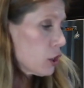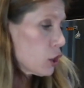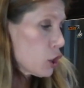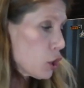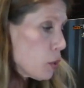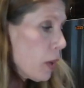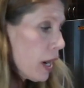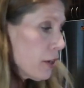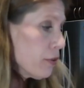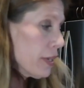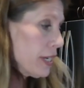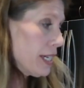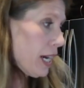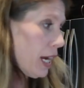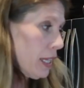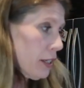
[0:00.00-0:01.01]

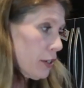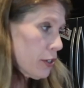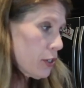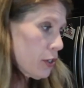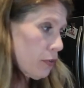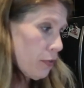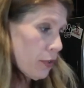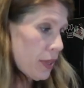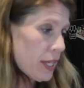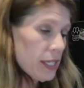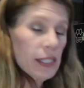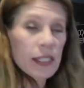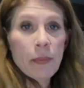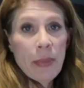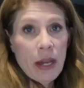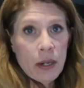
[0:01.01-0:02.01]
$200 for
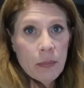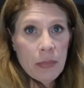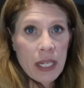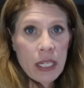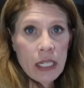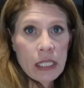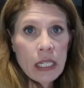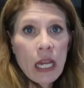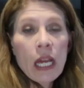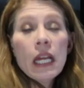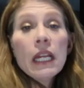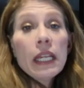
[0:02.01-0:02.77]
this amount of meat